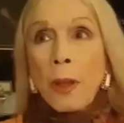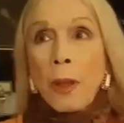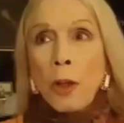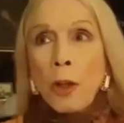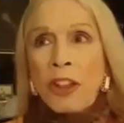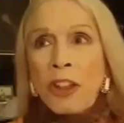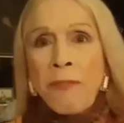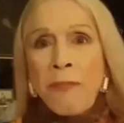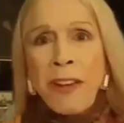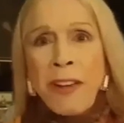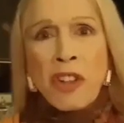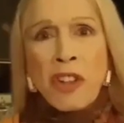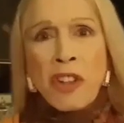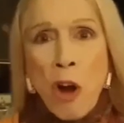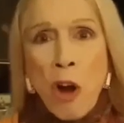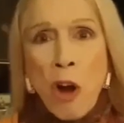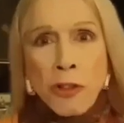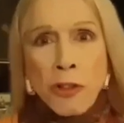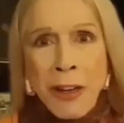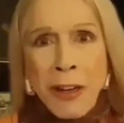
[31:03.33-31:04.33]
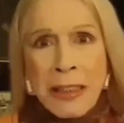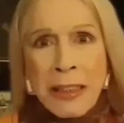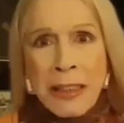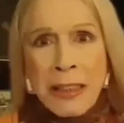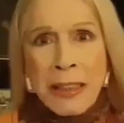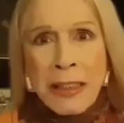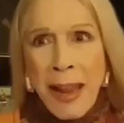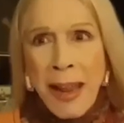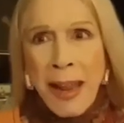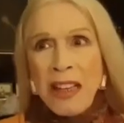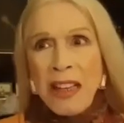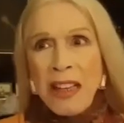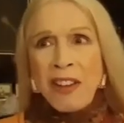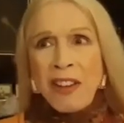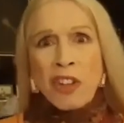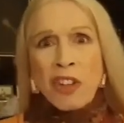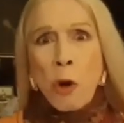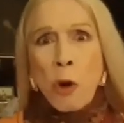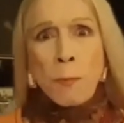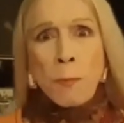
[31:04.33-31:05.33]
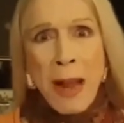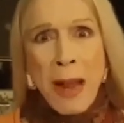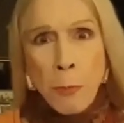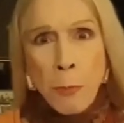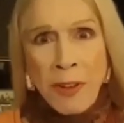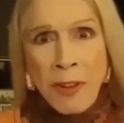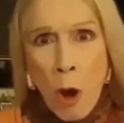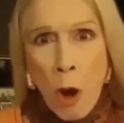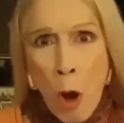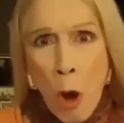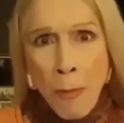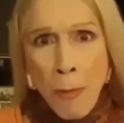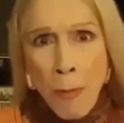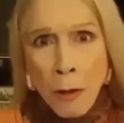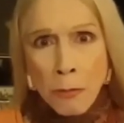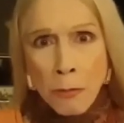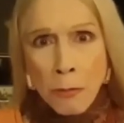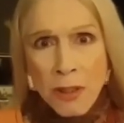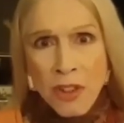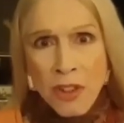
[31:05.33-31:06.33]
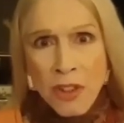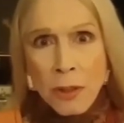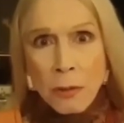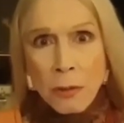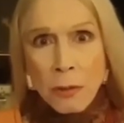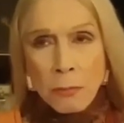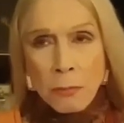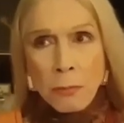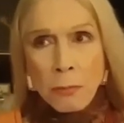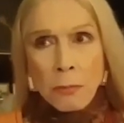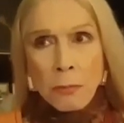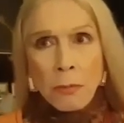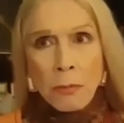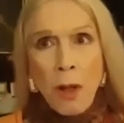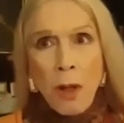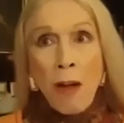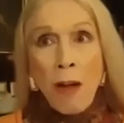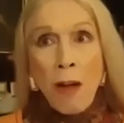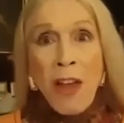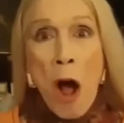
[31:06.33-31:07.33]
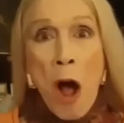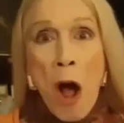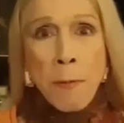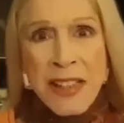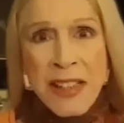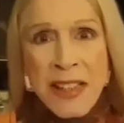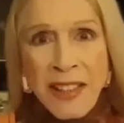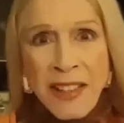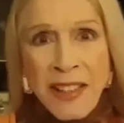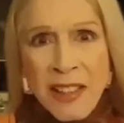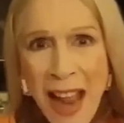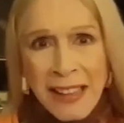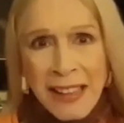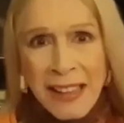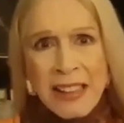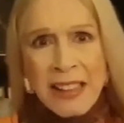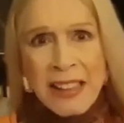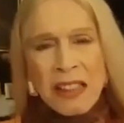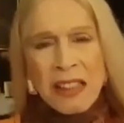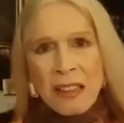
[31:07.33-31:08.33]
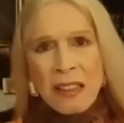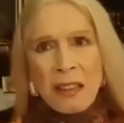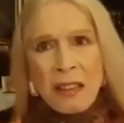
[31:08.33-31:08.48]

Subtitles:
give me shock treatment and shoot me up with hormones of the opposite sex.